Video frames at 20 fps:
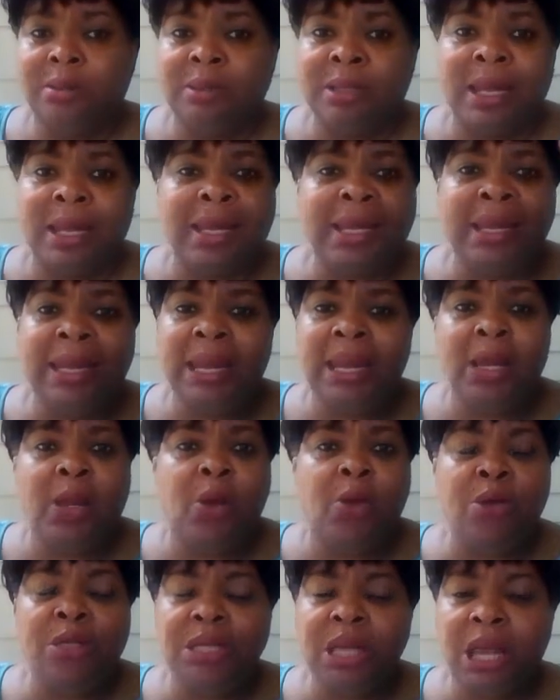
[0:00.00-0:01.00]
that he ain't
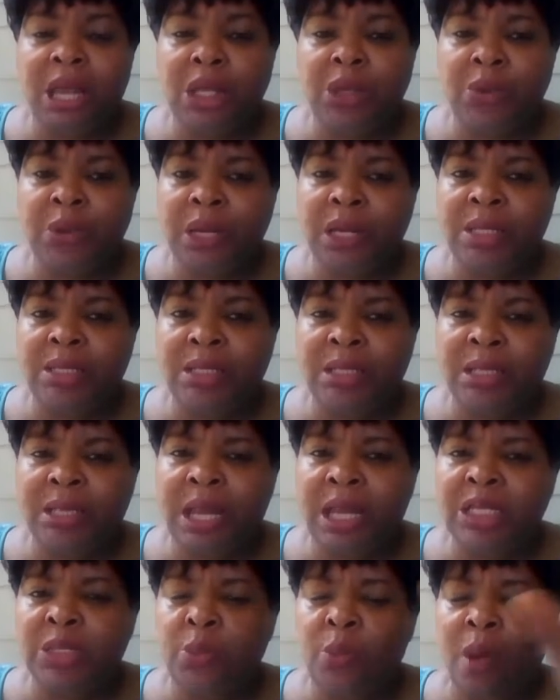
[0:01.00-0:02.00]
going to tell you easily.
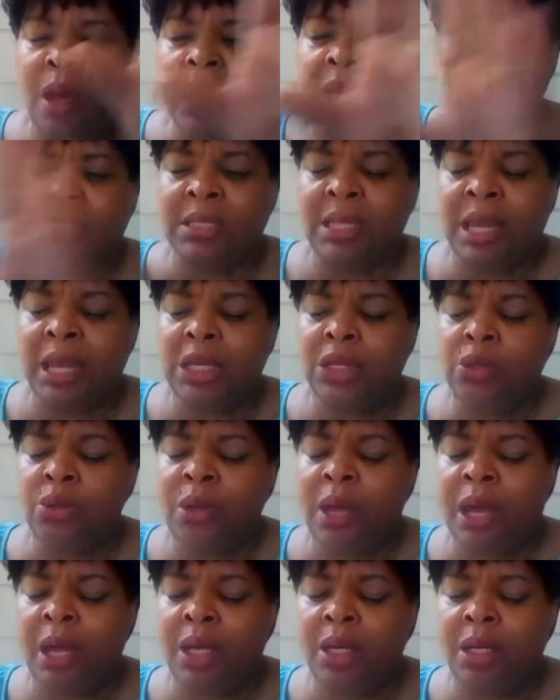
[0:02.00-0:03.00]
That's why it's like you
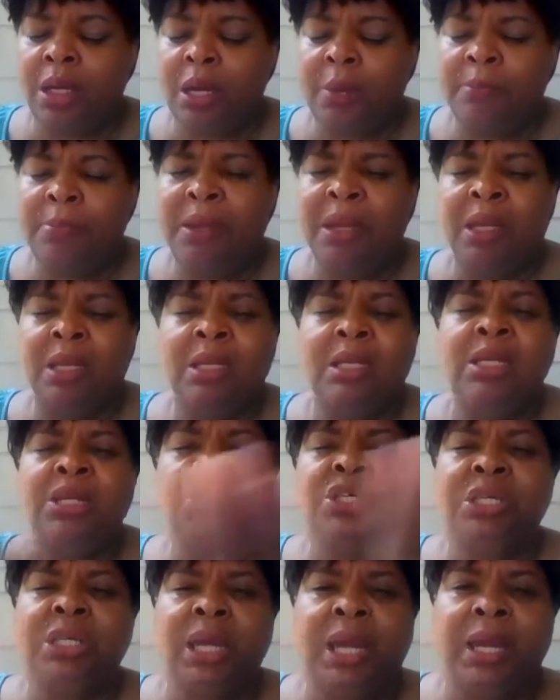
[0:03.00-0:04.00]
got to be
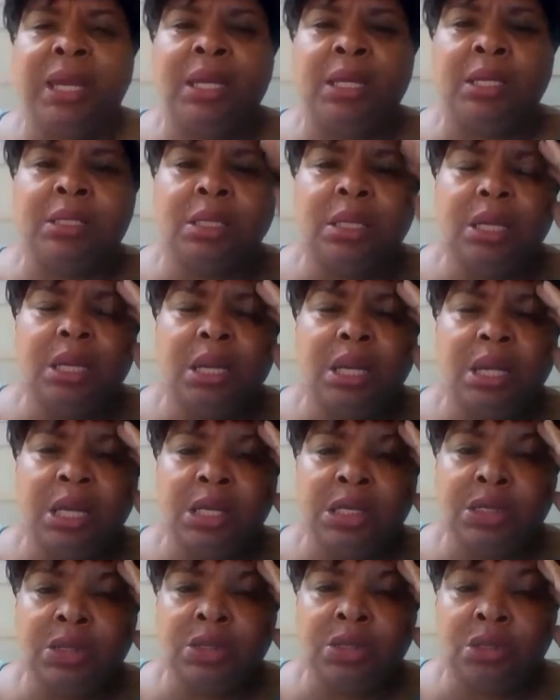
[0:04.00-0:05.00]
initiated
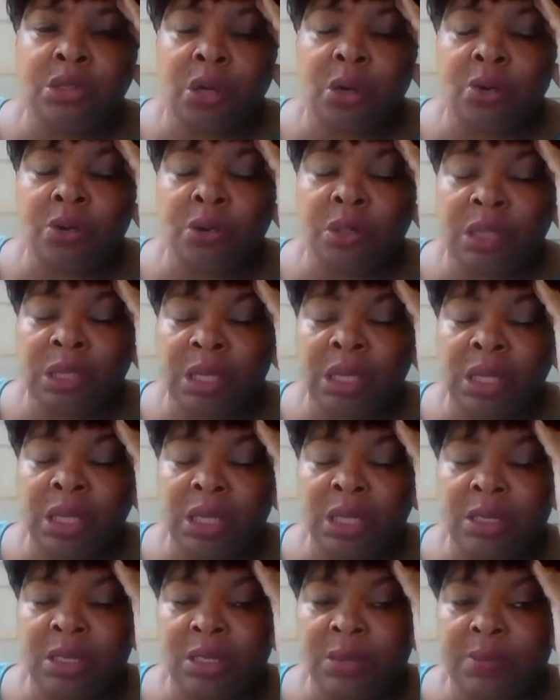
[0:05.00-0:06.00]
into certain
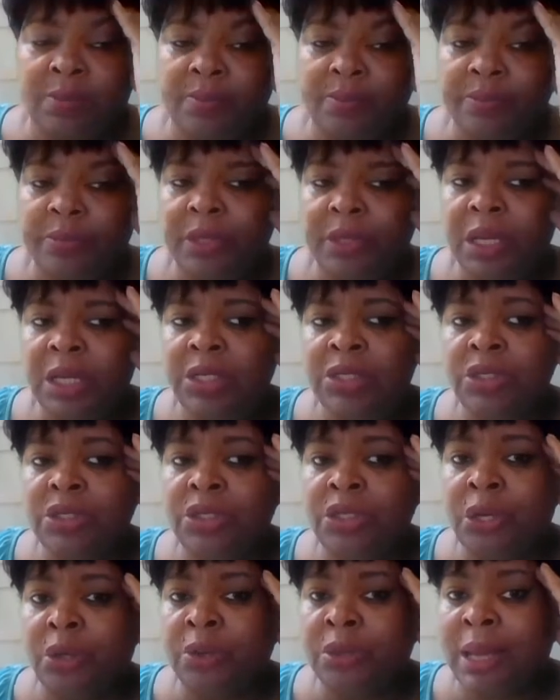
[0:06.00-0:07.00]
things, into
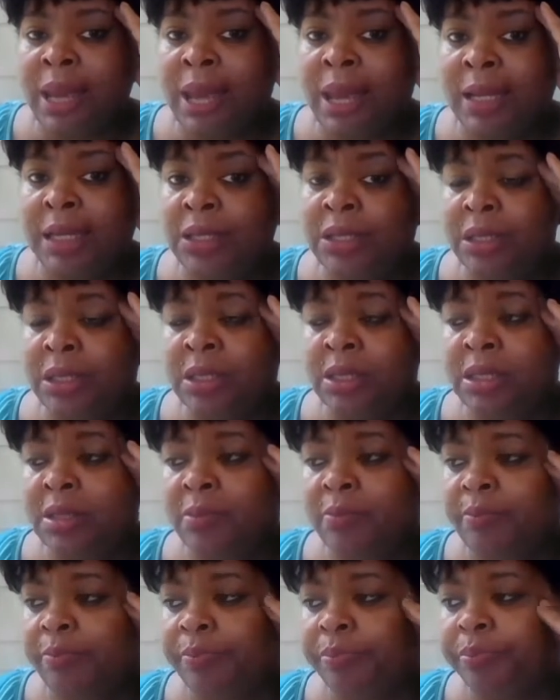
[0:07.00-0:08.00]
certain
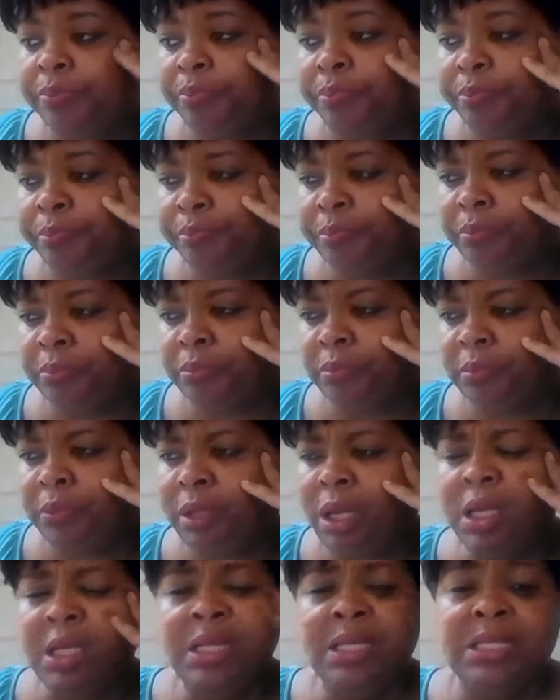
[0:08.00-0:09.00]
knowledges.
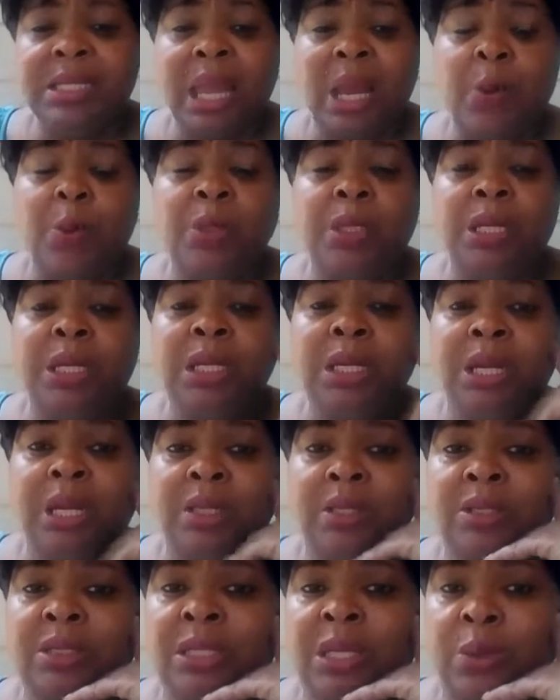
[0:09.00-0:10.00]
The same with any
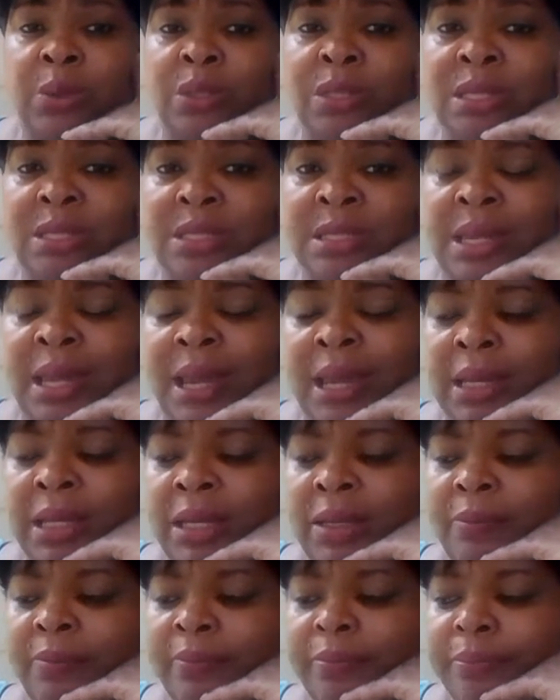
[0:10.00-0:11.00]
other secret
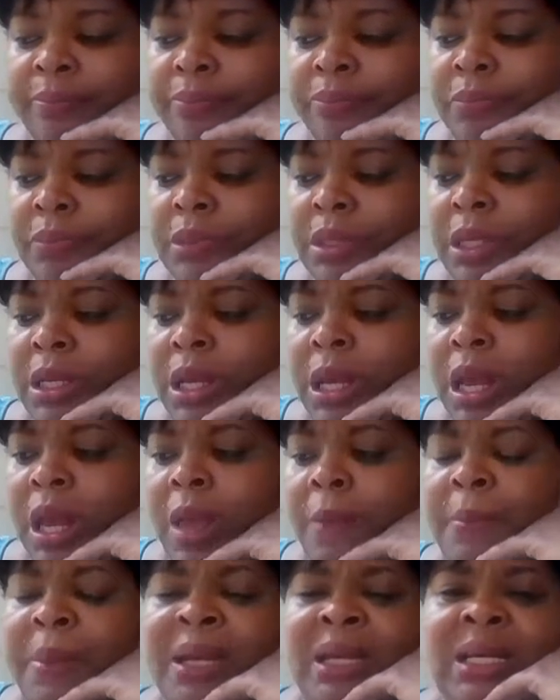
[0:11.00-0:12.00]
society.
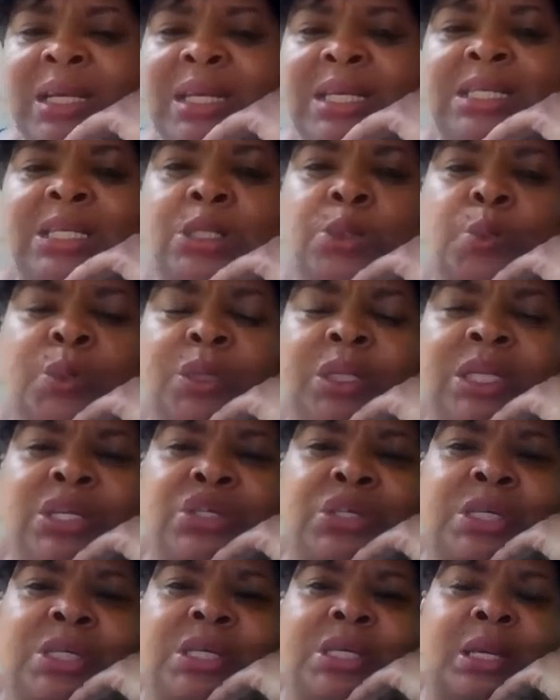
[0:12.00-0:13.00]
But at least this
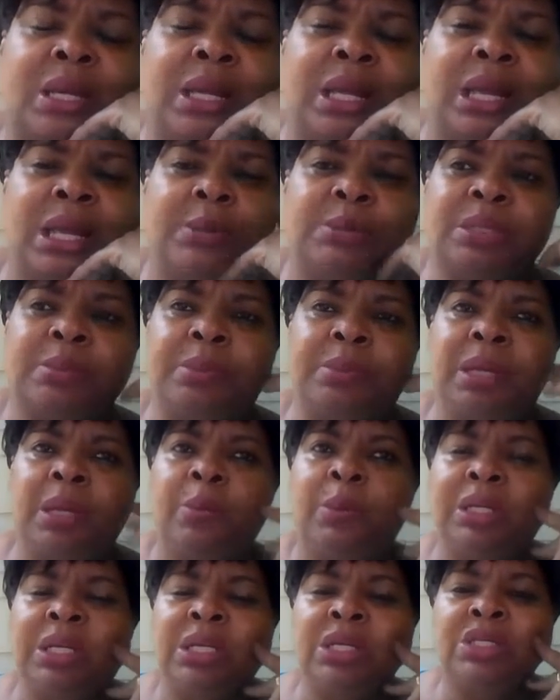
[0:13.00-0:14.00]
religion, it claims to be a
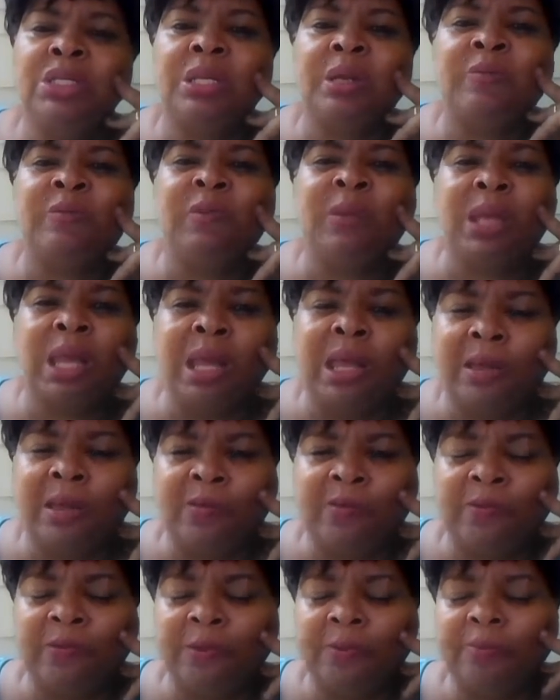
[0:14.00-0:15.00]
religion of
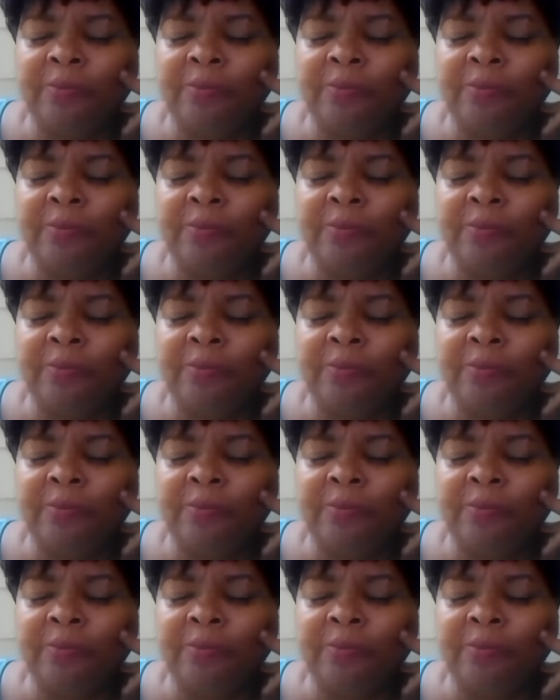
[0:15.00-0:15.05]
love.